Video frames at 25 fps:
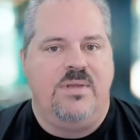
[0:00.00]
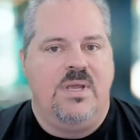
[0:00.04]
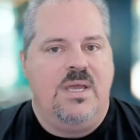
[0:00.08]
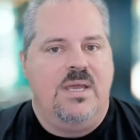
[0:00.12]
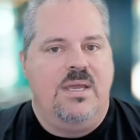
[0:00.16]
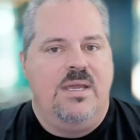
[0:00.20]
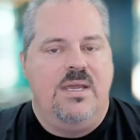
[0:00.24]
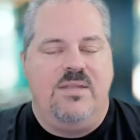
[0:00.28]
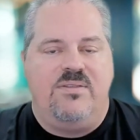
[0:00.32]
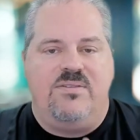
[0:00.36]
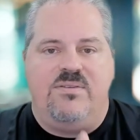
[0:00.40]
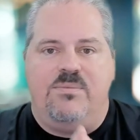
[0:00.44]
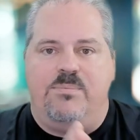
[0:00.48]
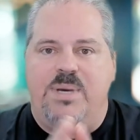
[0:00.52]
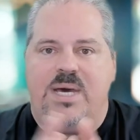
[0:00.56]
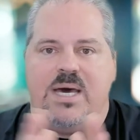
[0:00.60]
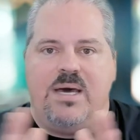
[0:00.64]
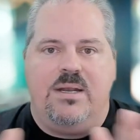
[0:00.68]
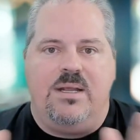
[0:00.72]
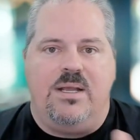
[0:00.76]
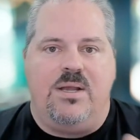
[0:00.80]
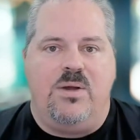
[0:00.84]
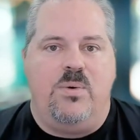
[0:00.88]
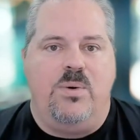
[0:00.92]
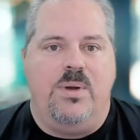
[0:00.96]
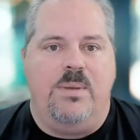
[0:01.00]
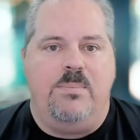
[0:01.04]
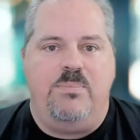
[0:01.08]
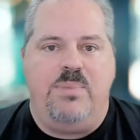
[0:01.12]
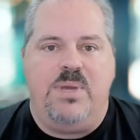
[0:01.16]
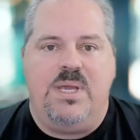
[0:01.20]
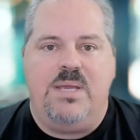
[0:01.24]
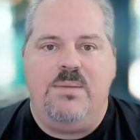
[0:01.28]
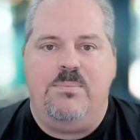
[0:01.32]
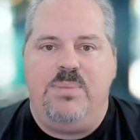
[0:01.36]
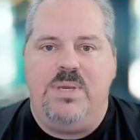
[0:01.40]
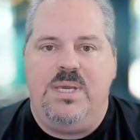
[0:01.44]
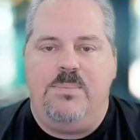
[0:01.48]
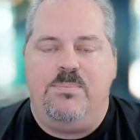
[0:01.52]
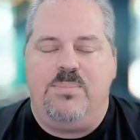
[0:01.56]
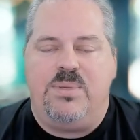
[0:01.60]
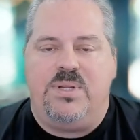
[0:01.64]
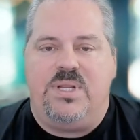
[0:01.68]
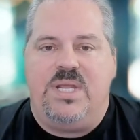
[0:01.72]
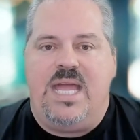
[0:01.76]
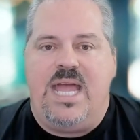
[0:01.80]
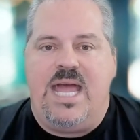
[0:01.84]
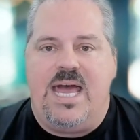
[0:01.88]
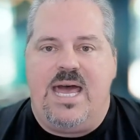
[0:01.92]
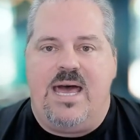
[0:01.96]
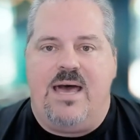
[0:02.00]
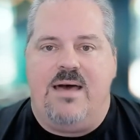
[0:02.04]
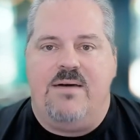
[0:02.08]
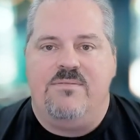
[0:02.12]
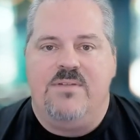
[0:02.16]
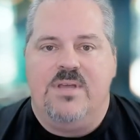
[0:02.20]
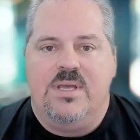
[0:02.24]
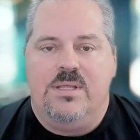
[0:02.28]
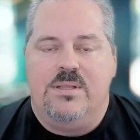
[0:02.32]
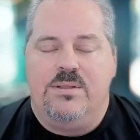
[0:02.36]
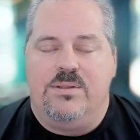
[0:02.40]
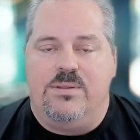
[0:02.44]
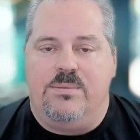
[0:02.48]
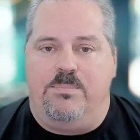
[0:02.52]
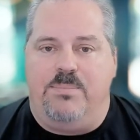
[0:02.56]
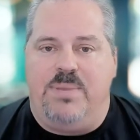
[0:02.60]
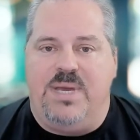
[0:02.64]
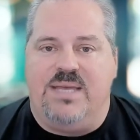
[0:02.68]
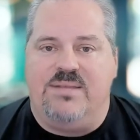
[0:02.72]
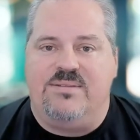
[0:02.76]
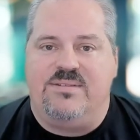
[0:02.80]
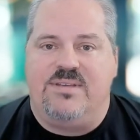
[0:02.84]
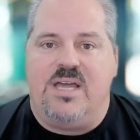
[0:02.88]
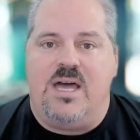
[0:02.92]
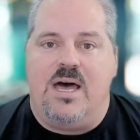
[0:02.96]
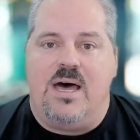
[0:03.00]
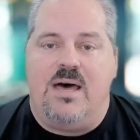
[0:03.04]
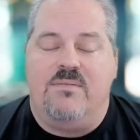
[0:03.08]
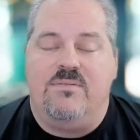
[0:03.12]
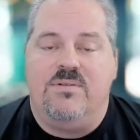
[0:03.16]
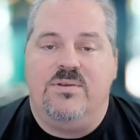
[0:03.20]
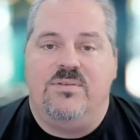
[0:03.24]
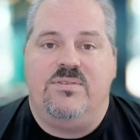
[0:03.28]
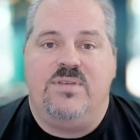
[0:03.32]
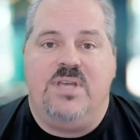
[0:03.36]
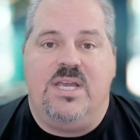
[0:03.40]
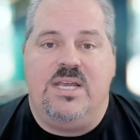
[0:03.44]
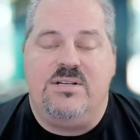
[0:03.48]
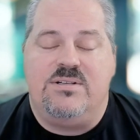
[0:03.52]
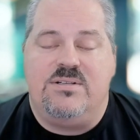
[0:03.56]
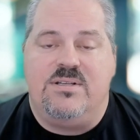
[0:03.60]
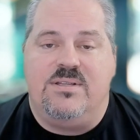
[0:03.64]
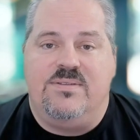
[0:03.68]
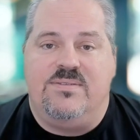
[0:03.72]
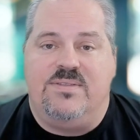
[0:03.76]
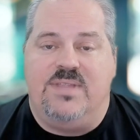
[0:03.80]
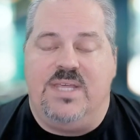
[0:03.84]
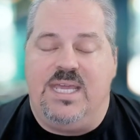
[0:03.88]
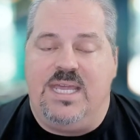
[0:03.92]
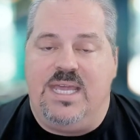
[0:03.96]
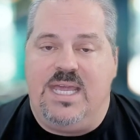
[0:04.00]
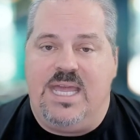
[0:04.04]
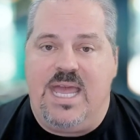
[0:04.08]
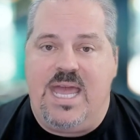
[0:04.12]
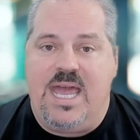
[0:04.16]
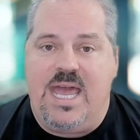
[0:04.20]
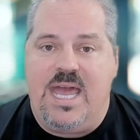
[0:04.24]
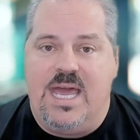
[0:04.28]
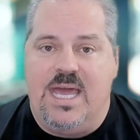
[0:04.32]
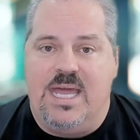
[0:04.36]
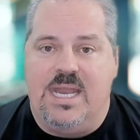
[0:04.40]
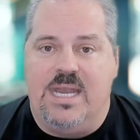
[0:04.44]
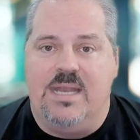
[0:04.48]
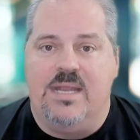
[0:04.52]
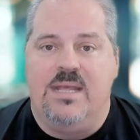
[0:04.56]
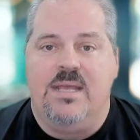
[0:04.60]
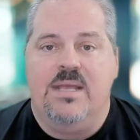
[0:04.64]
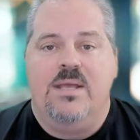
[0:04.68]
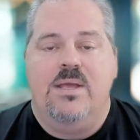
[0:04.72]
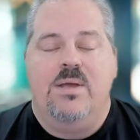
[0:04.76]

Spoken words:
it's about equipping people to have the best conversations they can